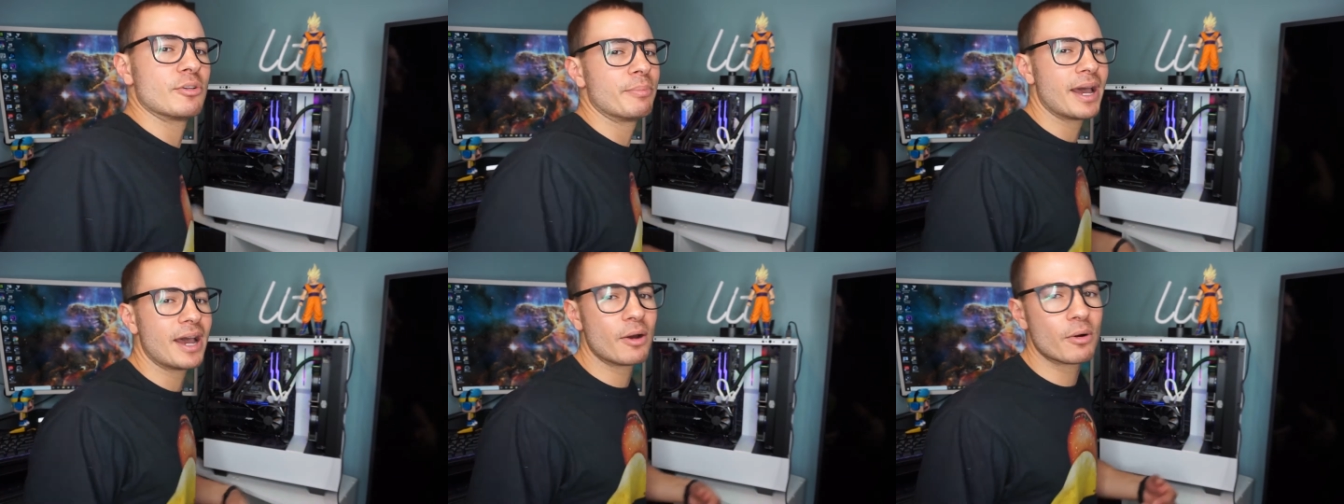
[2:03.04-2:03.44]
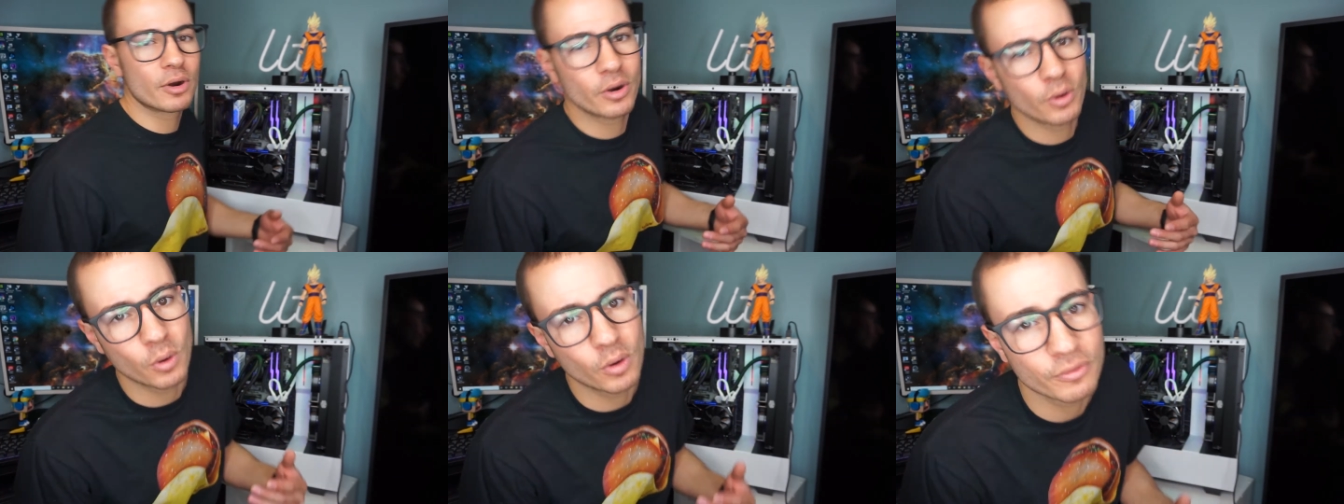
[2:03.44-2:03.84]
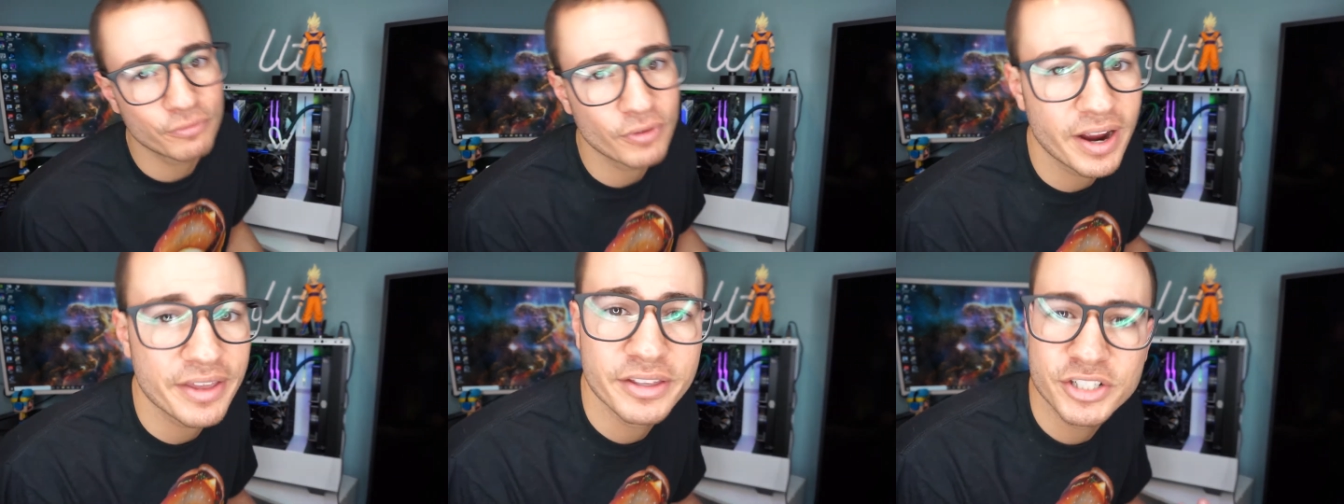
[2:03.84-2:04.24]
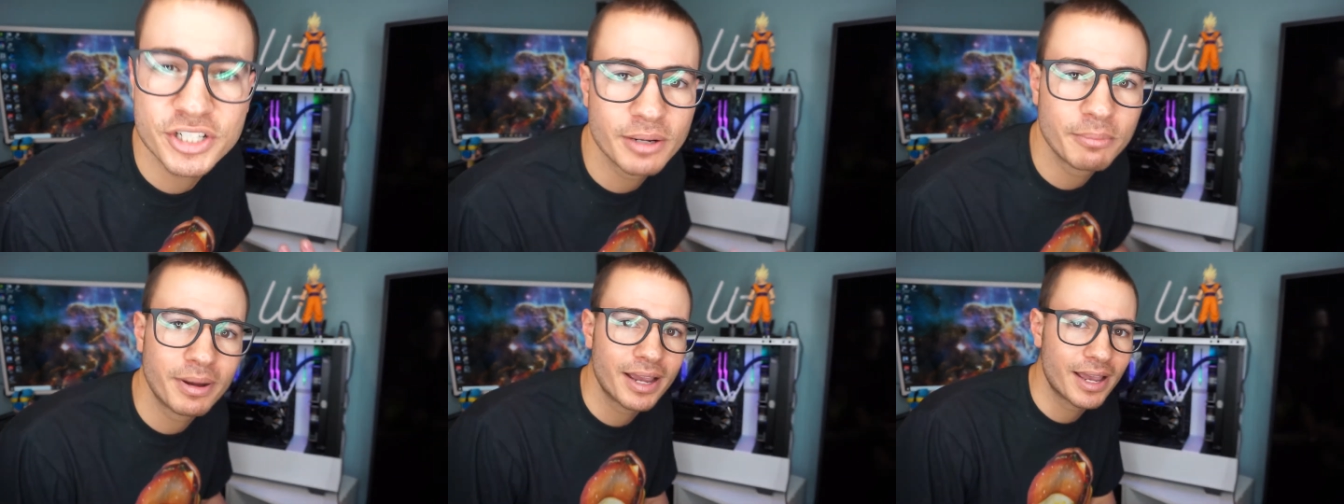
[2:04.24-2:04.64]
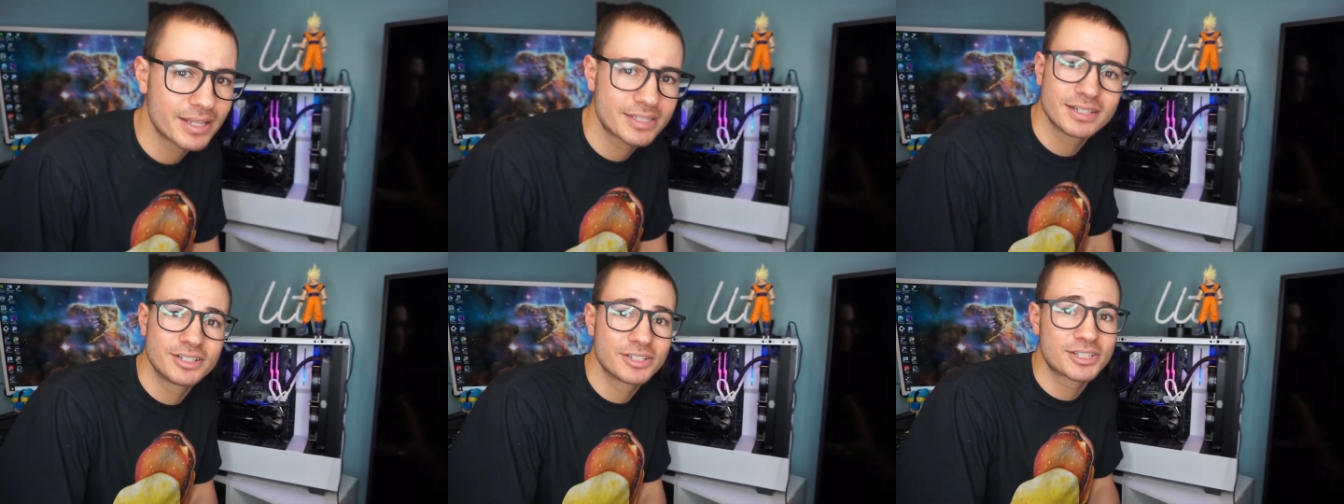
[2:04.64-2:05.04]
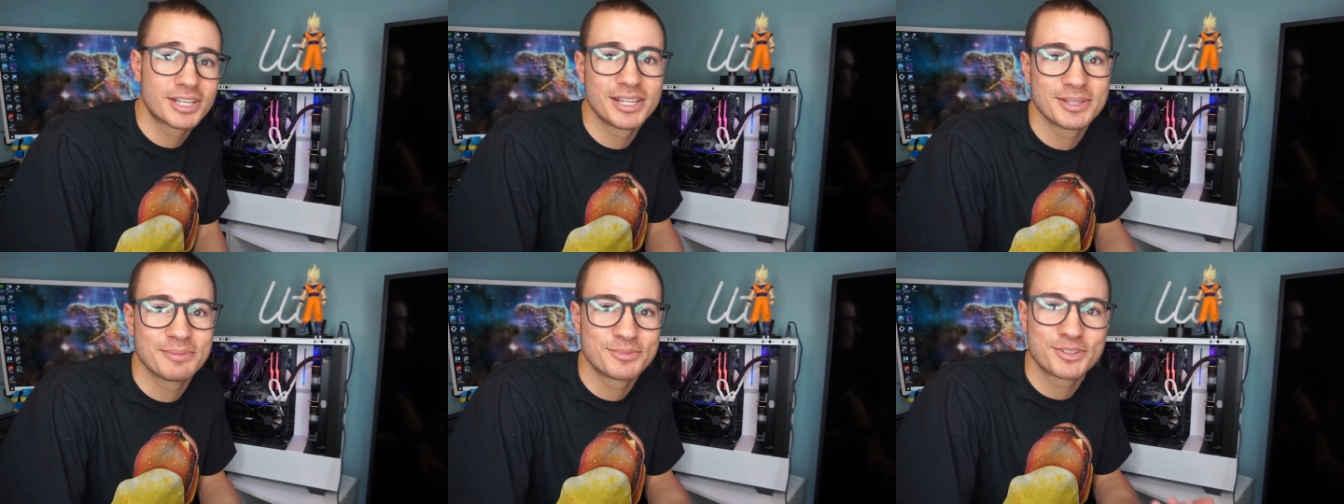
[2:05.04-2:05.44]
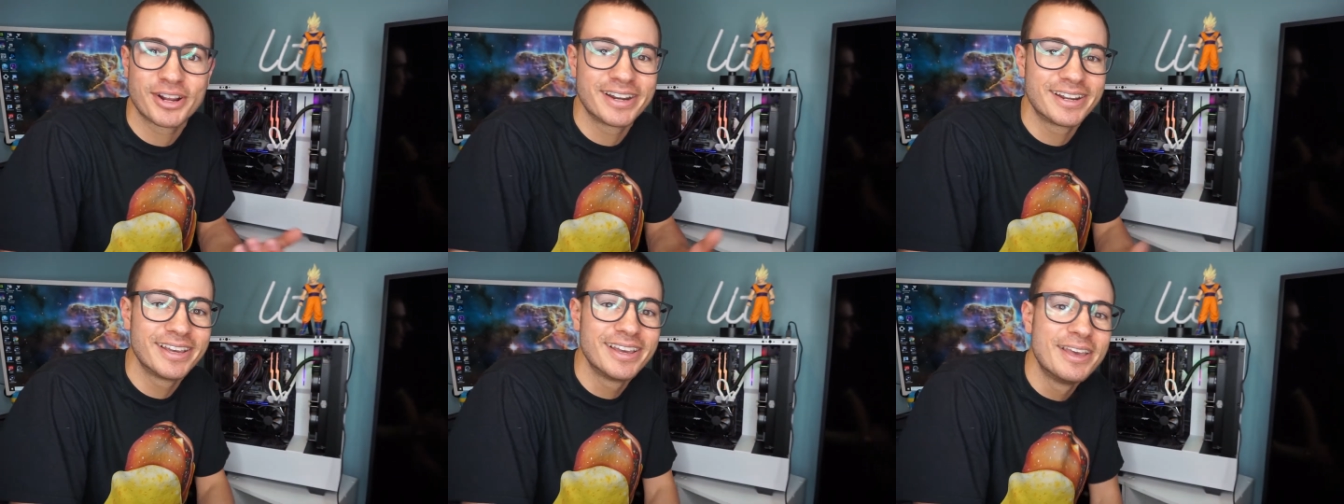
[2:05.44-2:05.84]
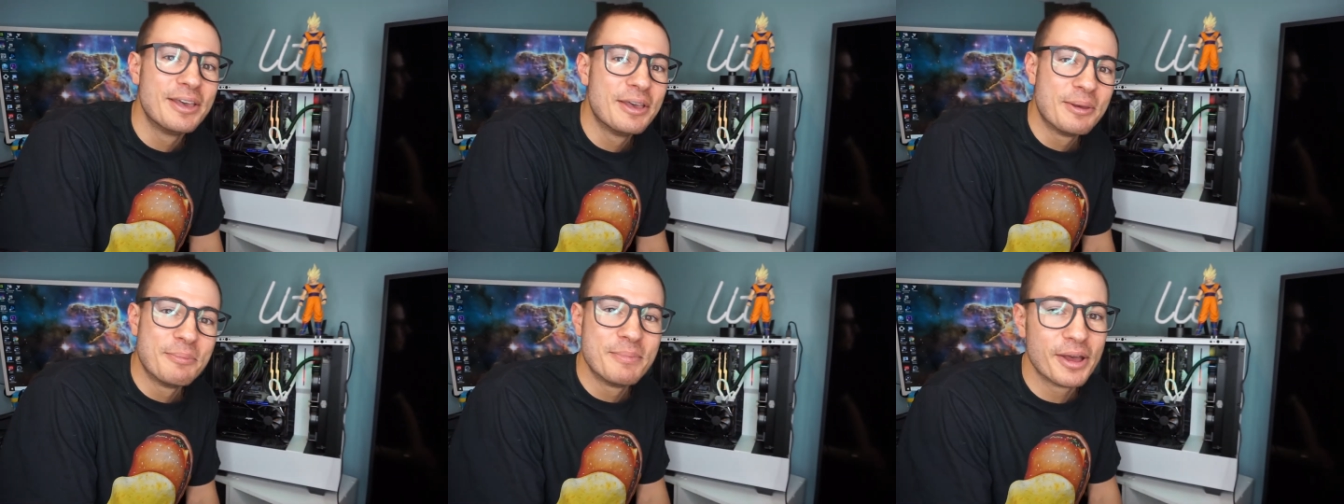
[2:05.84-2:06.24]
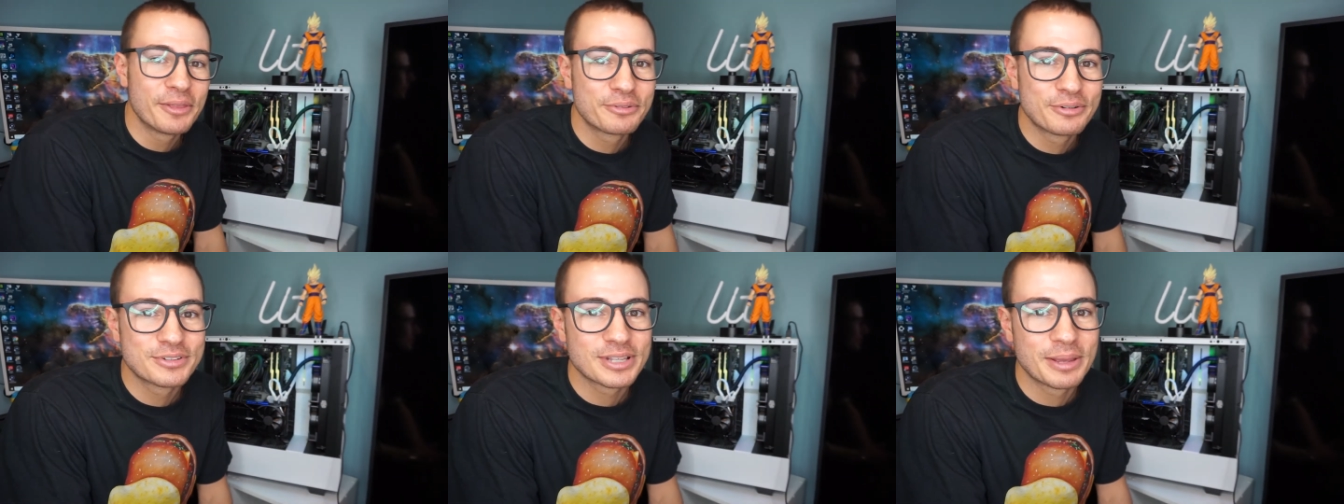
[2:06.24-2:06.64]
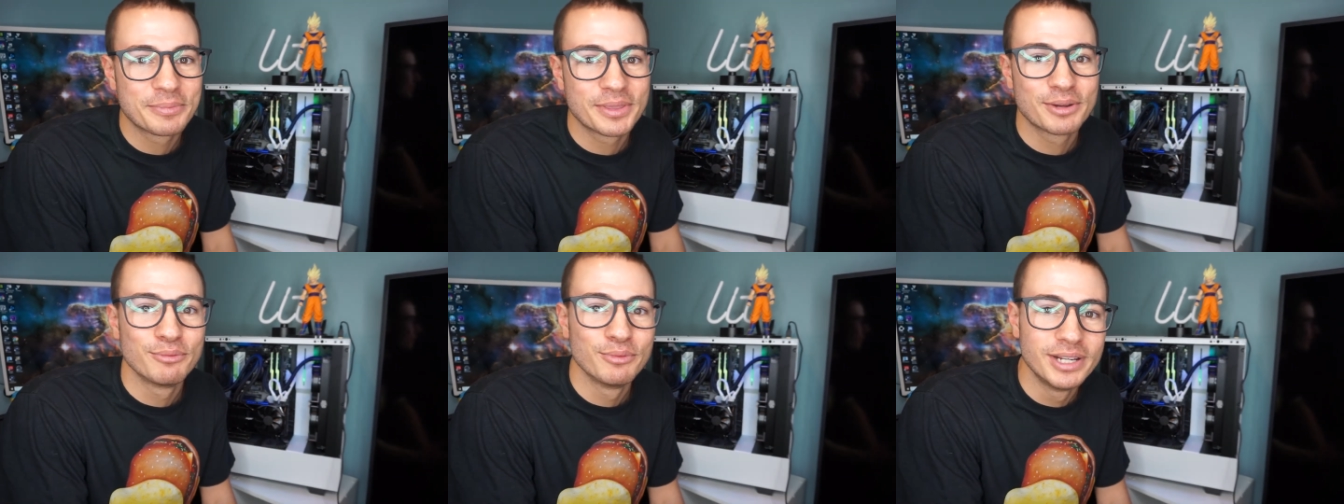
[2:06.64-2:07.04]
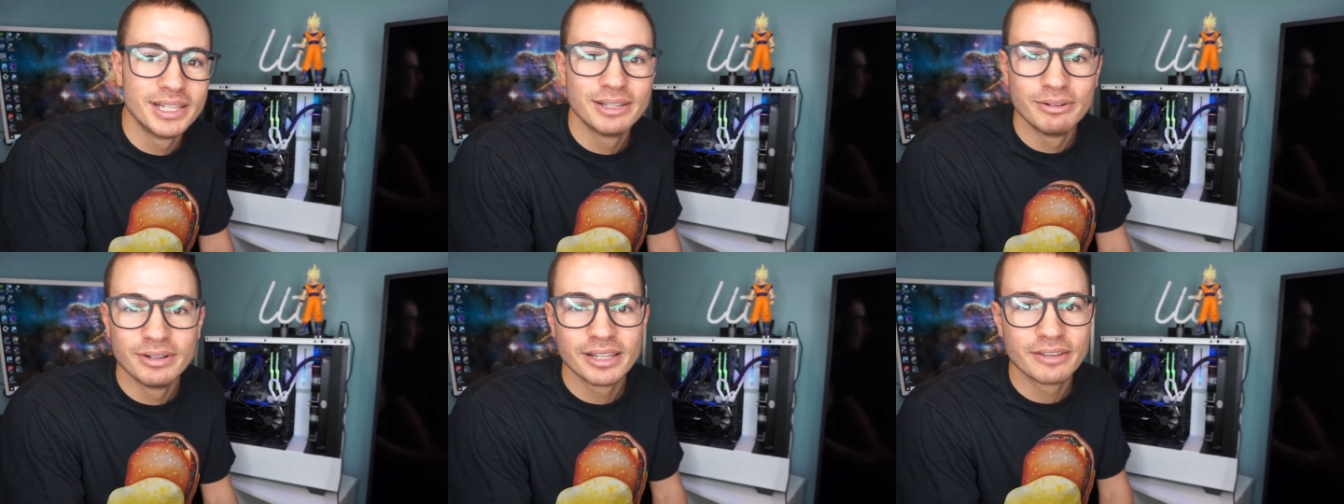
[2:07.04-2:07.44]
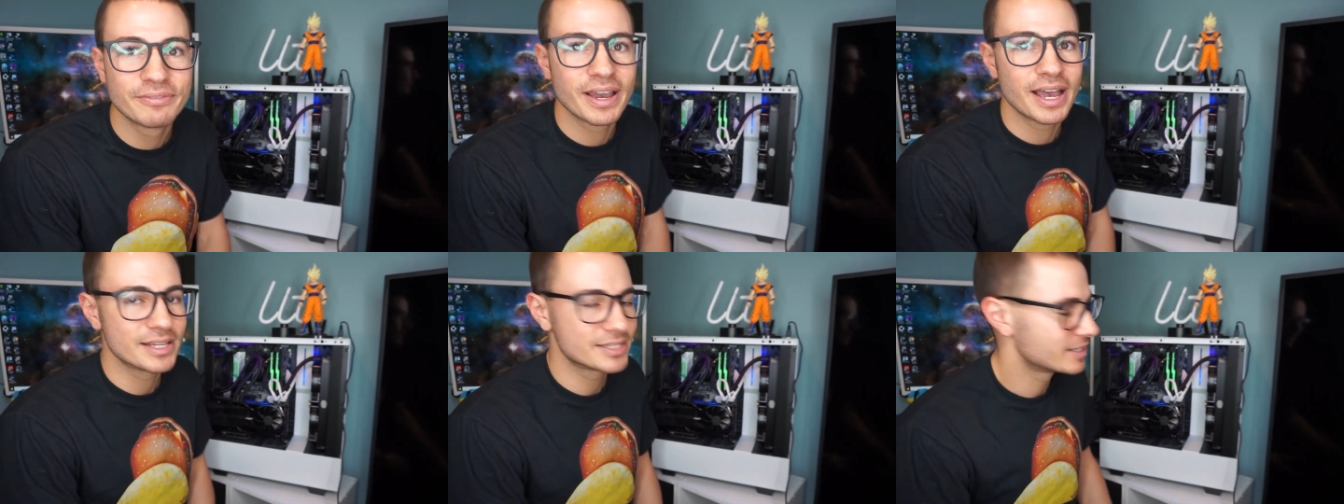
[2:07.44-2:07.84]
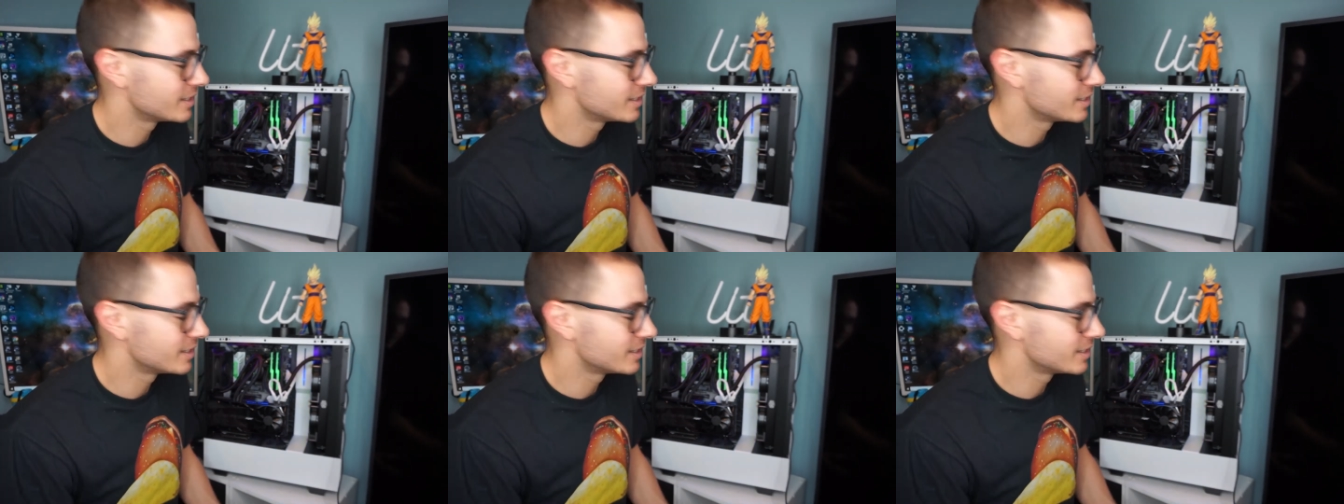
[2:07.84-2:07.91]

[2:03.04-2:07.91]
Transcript: power or fry the chip by accident just because I'm trying to melt through something really, really fast.